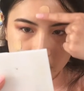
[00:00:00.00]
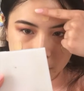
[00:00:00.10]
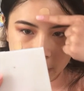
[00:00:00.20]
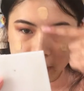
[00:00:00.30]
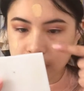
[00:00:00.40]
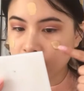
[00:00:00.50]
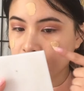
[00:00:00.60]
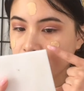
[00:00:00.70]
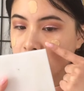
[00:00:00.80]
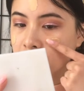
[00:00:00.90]
Blend it in
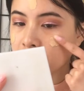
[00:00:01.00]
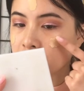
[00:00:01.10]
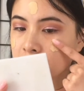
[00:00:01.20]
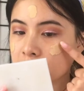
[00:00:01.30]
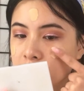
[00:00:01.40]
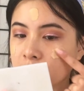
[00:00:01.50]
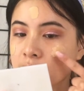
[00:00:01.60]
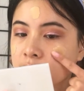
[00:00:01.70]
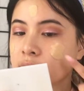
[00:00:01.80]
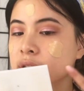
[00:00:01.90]
with my beauty
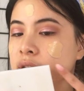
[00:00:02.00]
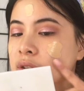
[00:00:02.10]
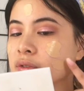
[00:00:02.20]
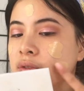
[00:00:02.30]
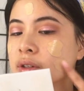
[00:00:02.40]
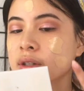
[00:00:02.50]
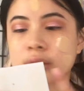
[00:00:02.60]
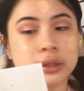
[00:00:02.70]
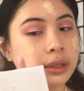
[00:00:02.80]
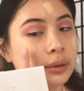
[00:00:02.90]
blender just for
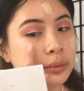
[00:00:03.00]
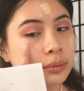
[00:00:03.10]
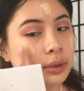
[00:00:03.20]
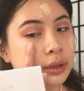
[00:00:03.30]
some